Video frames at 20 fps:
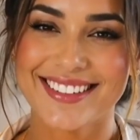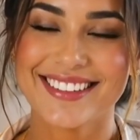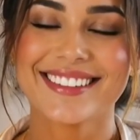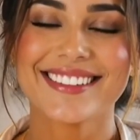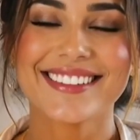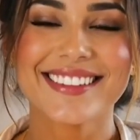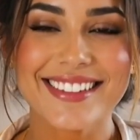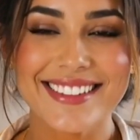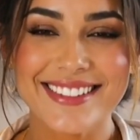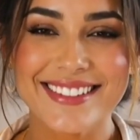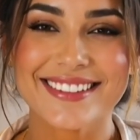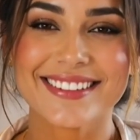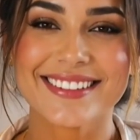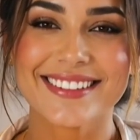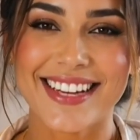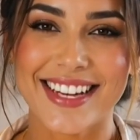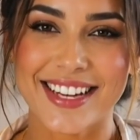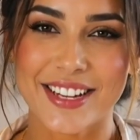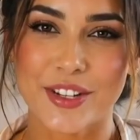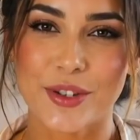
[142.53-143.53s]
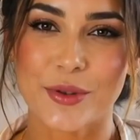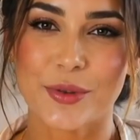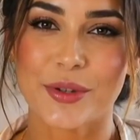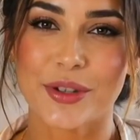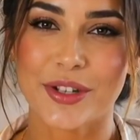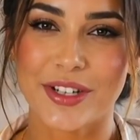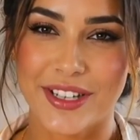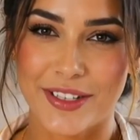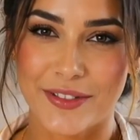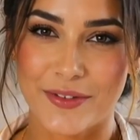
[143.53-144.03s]
This is the texture we're
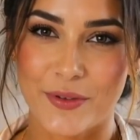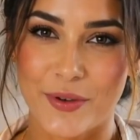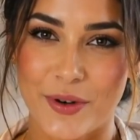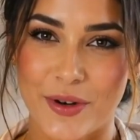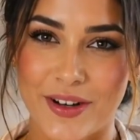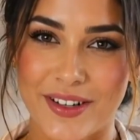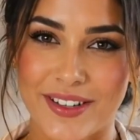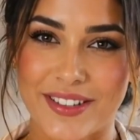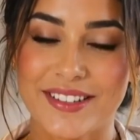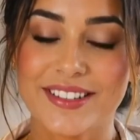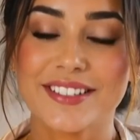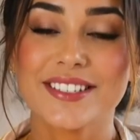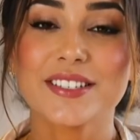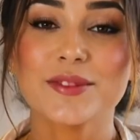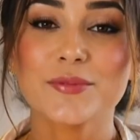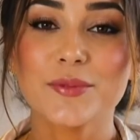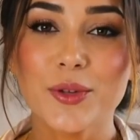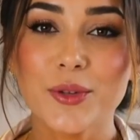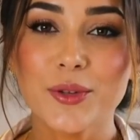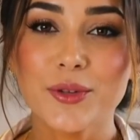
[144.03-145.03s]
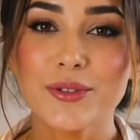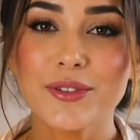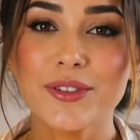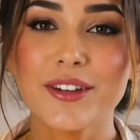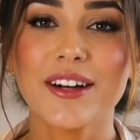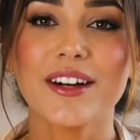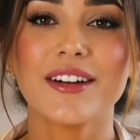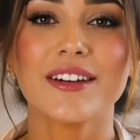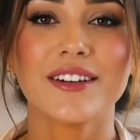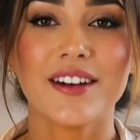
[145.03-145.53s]
looking for. Smooth,
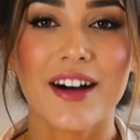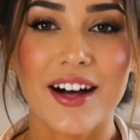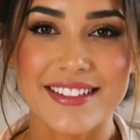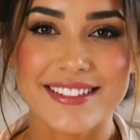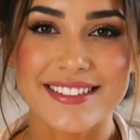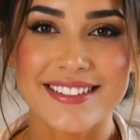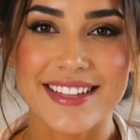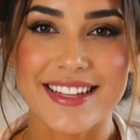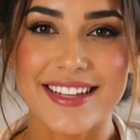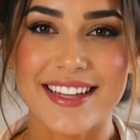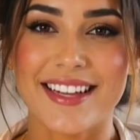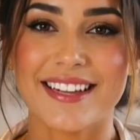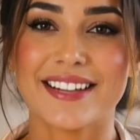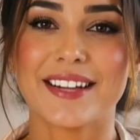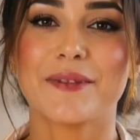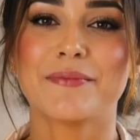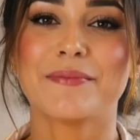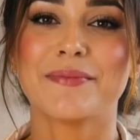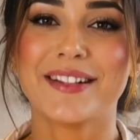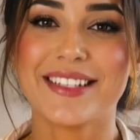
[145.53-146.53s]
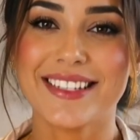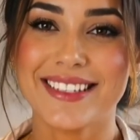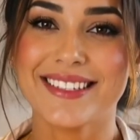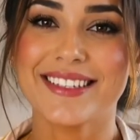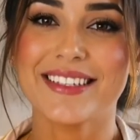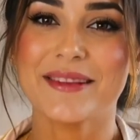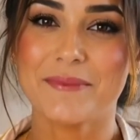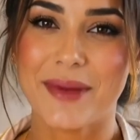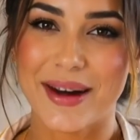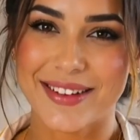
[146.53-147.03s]
glossy, and
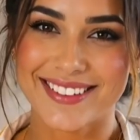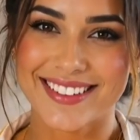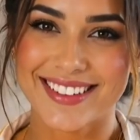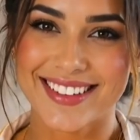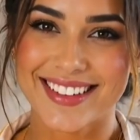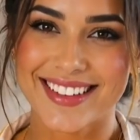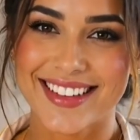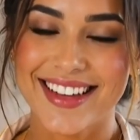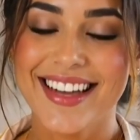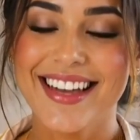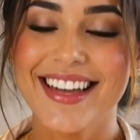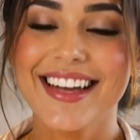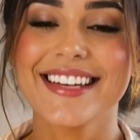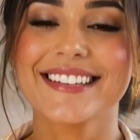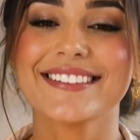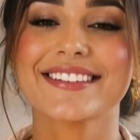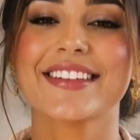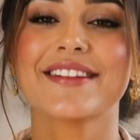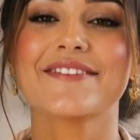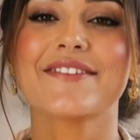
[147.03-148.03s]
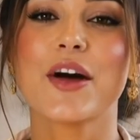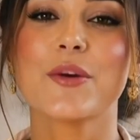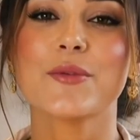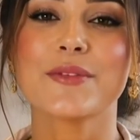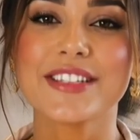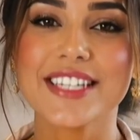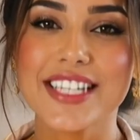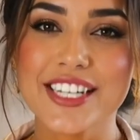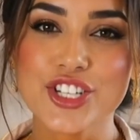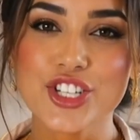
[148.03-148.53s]
completely melted. It's the
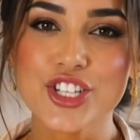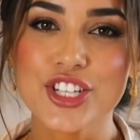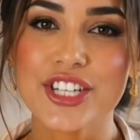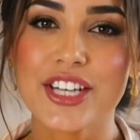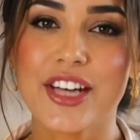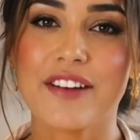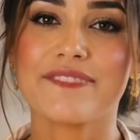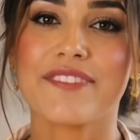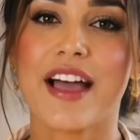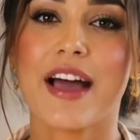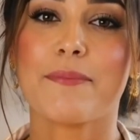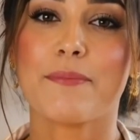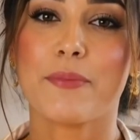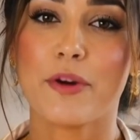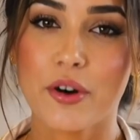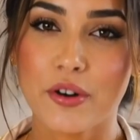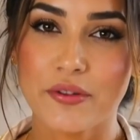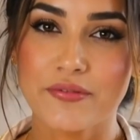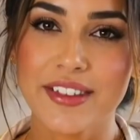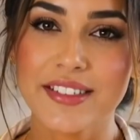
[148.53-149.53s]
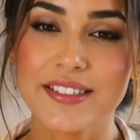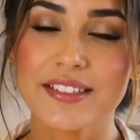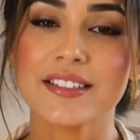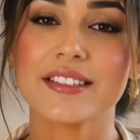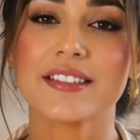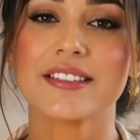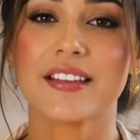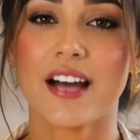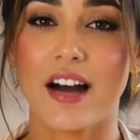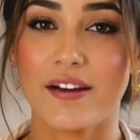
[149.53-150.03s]
foundation of that perfect
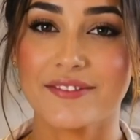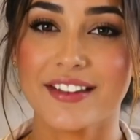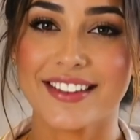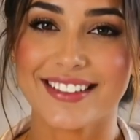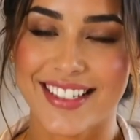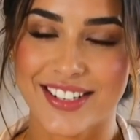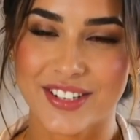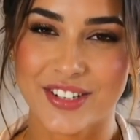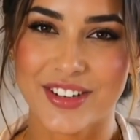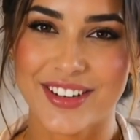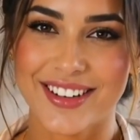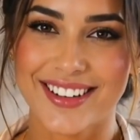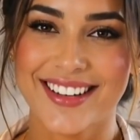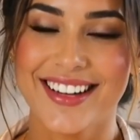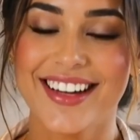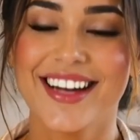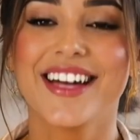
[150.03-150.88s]
lava center.